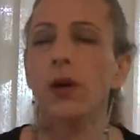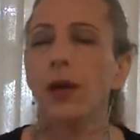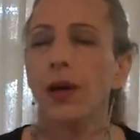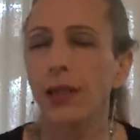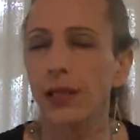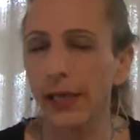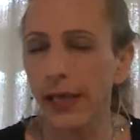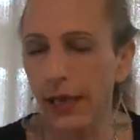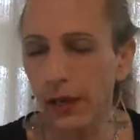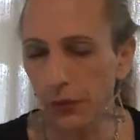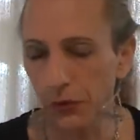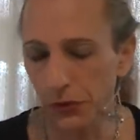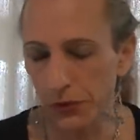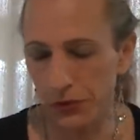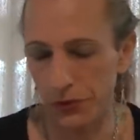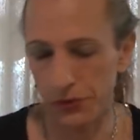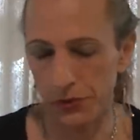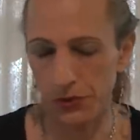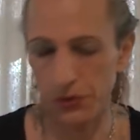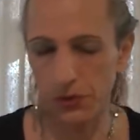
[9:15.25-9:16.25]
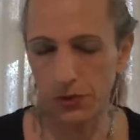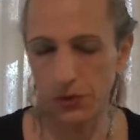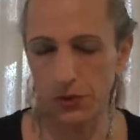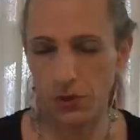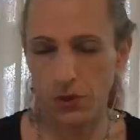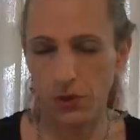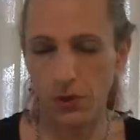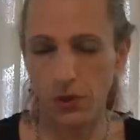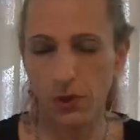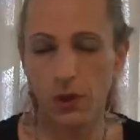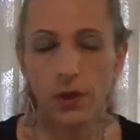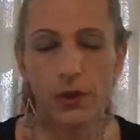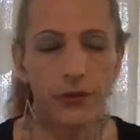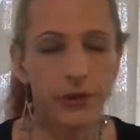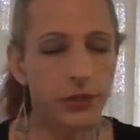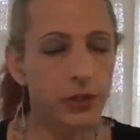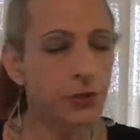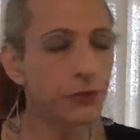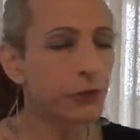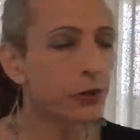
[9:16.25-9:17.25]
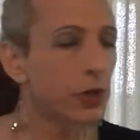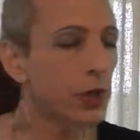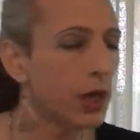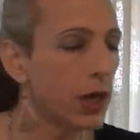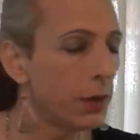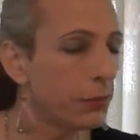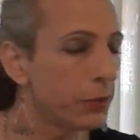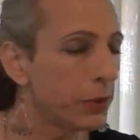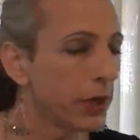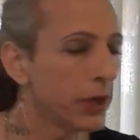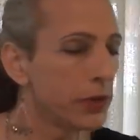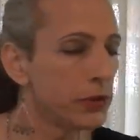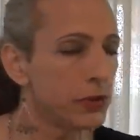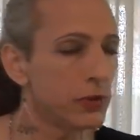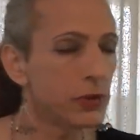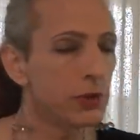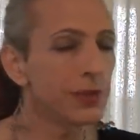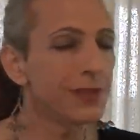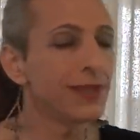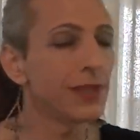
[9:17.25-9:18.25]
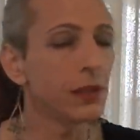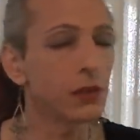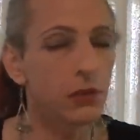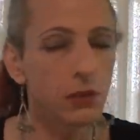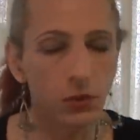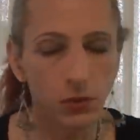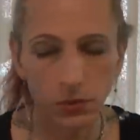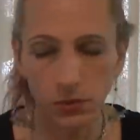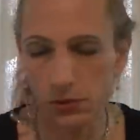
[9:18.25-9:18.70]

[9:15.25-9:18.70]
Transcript: Allow this. This is for comprehension to tickle.